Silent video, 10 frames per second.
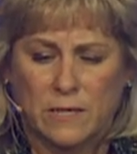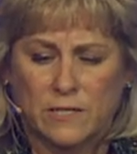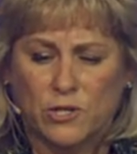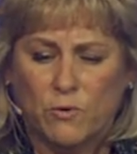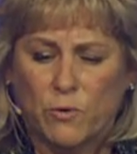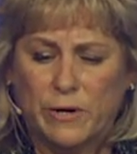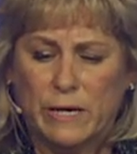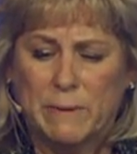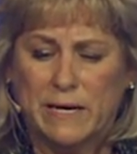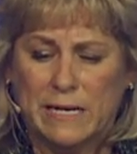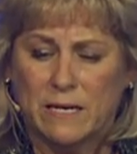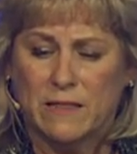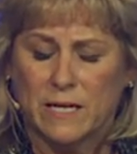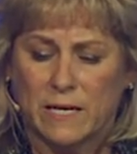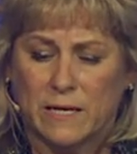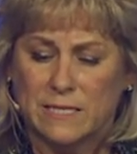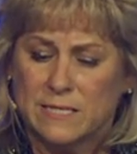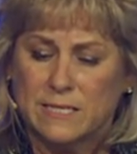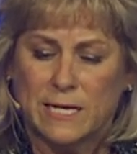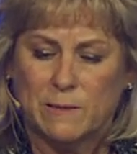Don't worry about anything.
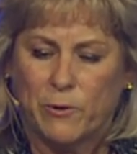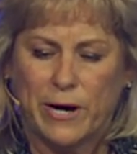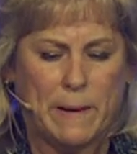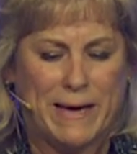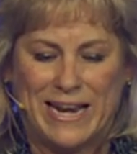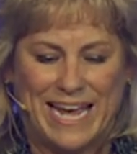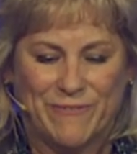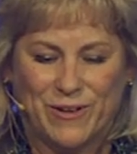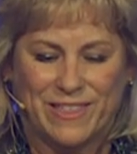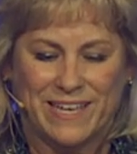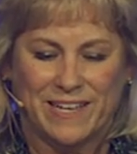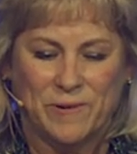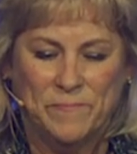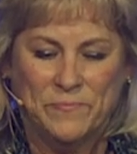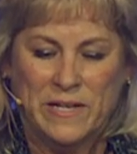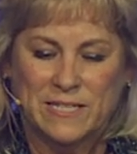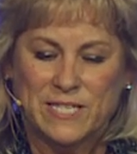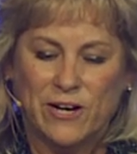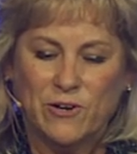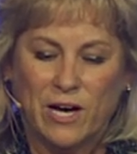Instead, pray about everything.
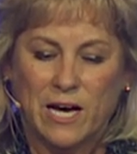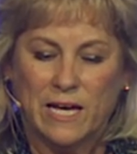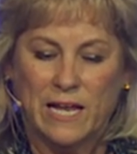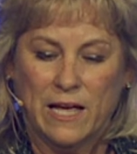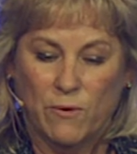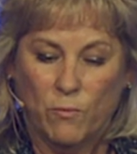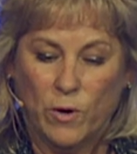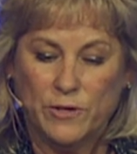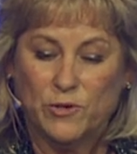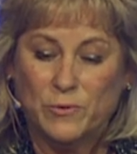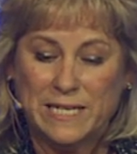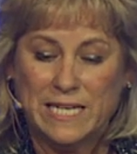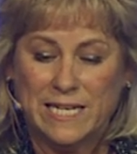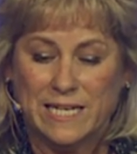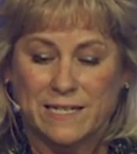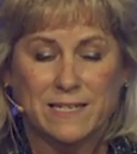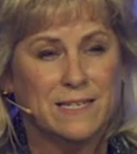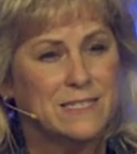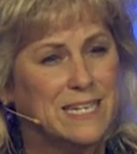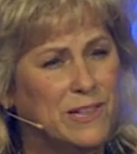Tell God what you need.
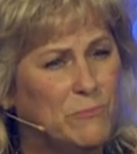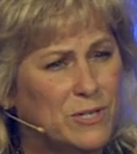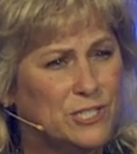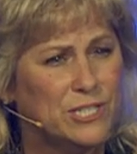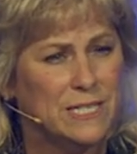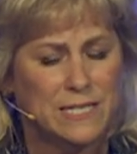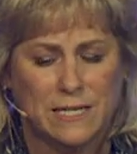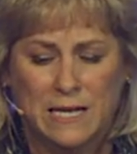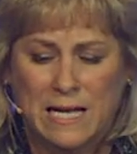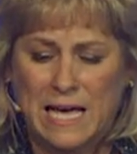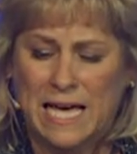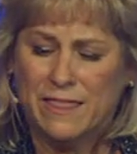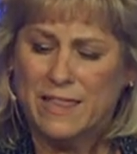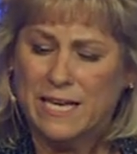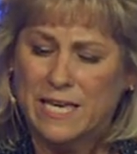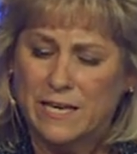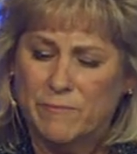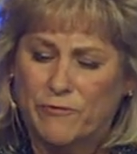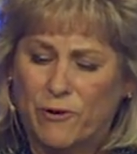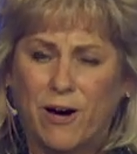Tell Him what you need. And thank Him
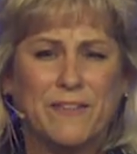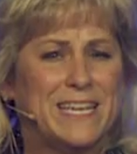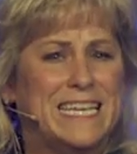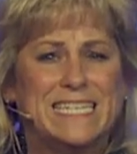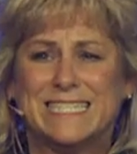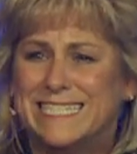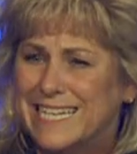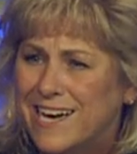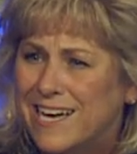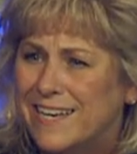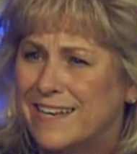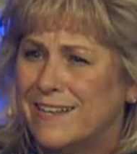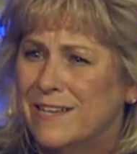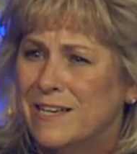for all that He has done.